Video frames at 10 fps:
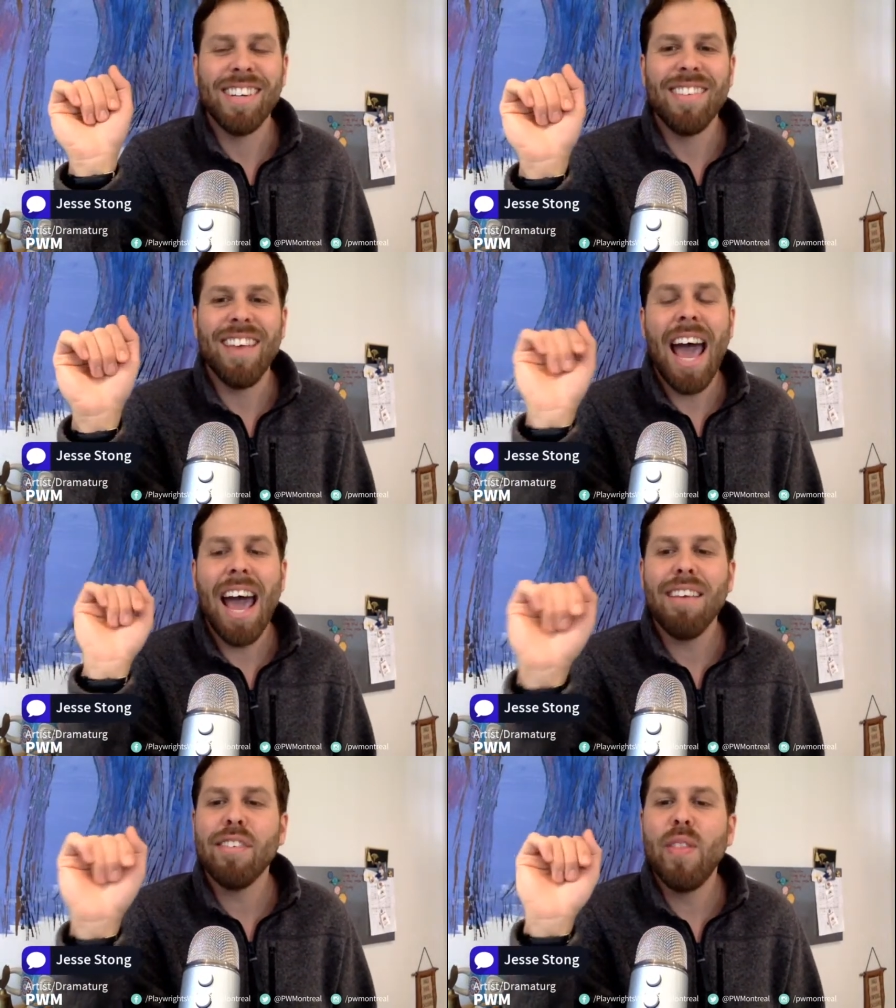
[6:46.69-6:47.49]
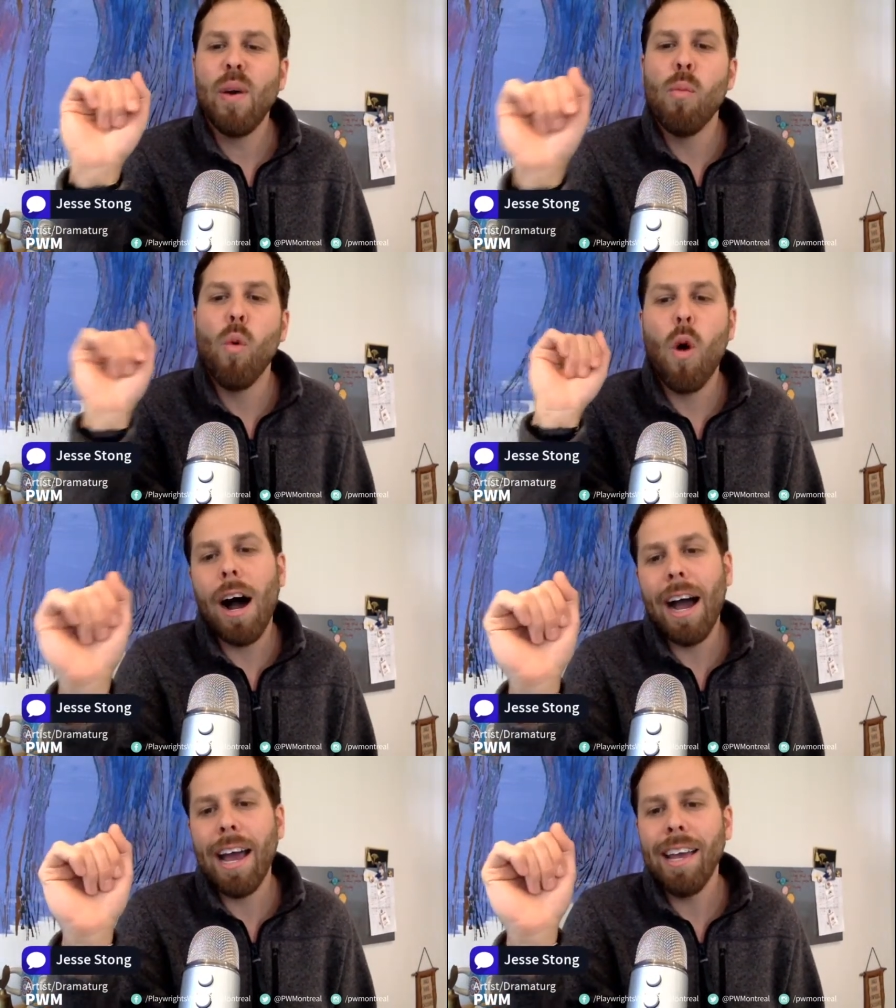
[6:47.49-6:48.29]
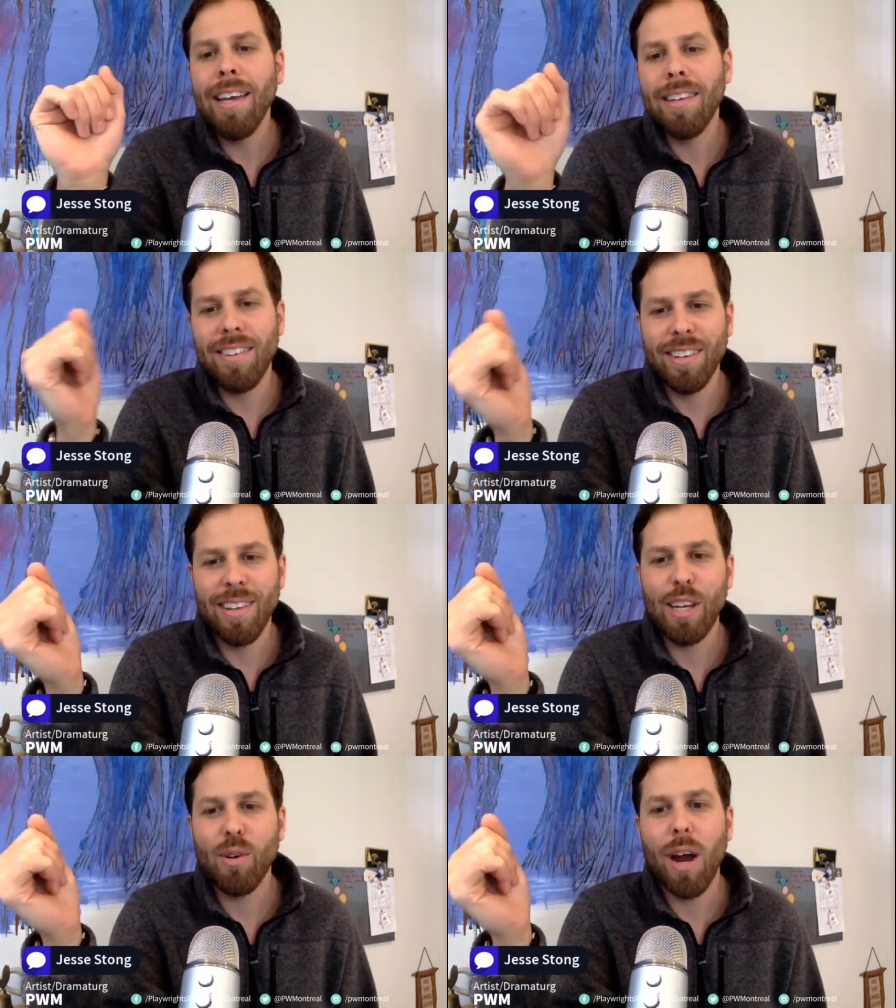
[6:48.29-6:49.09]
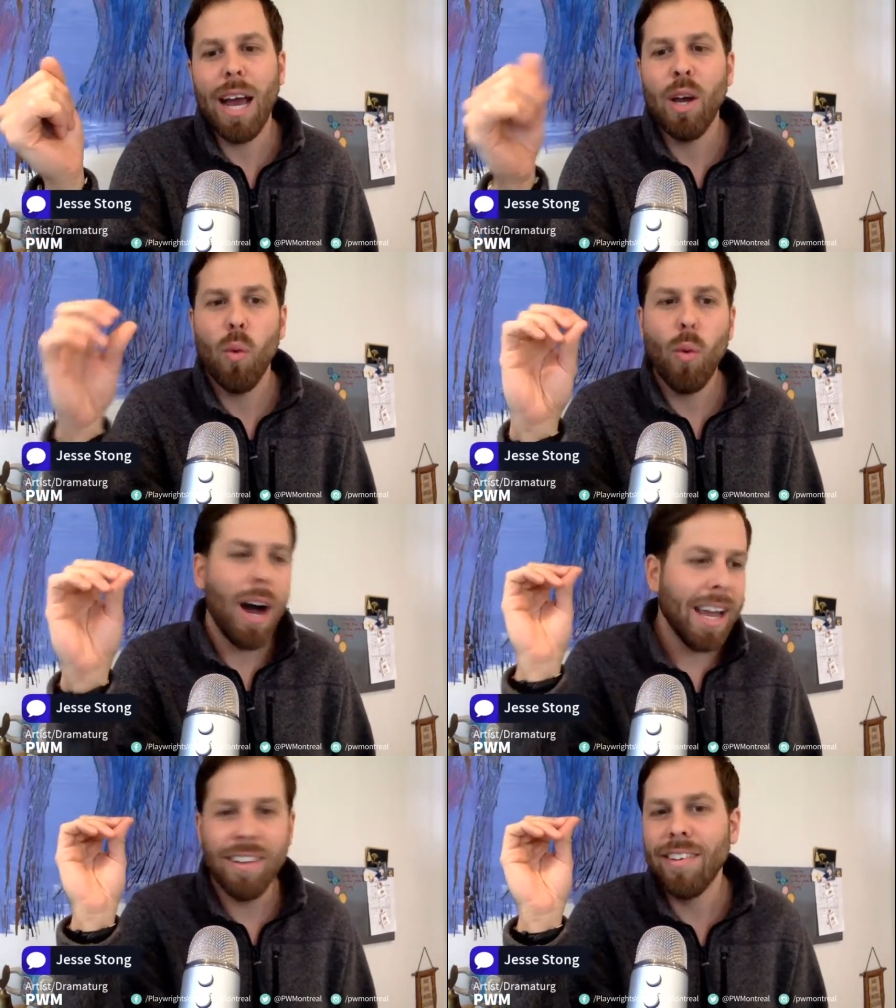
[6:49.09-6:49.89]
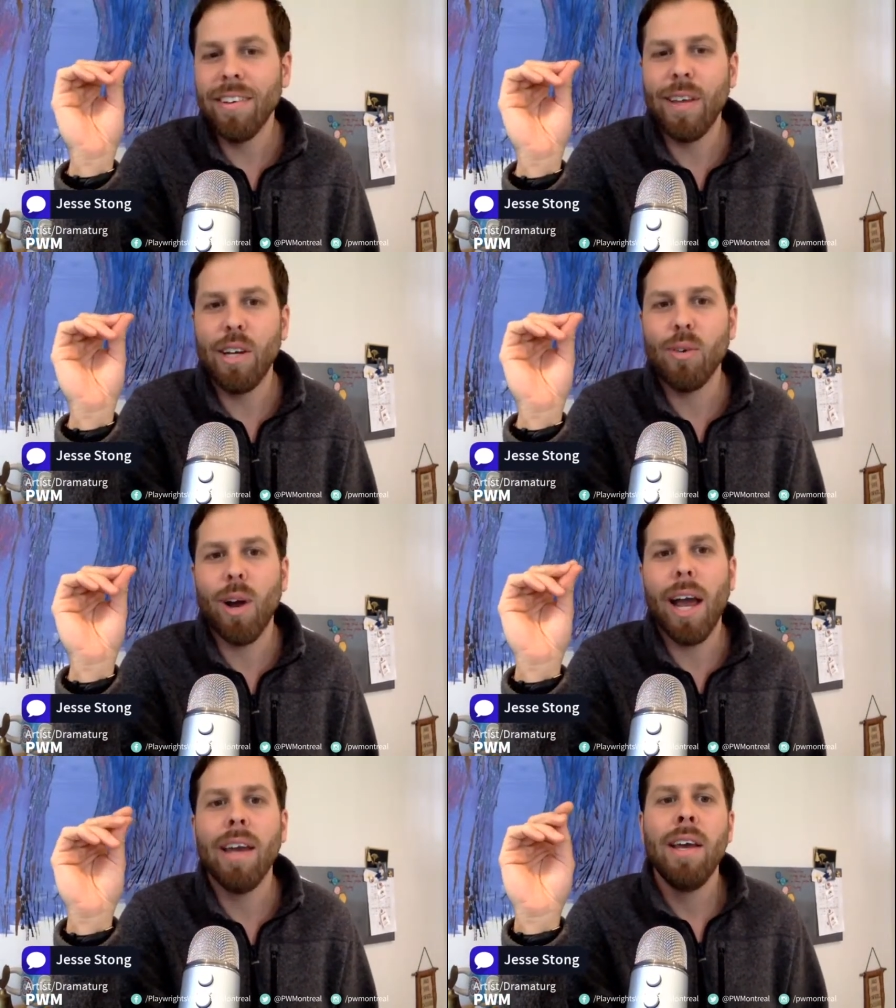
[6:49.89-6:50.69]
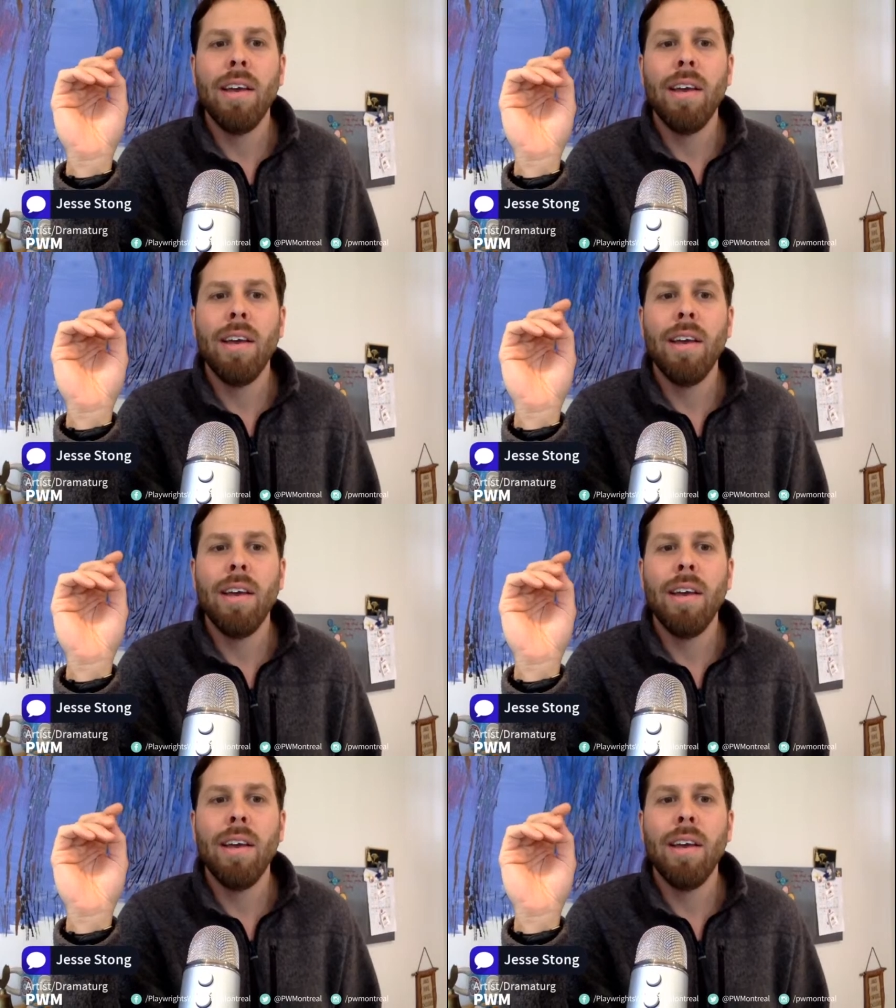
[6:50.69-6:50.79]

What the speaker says: It's ask them why until they cry. Why until they cry.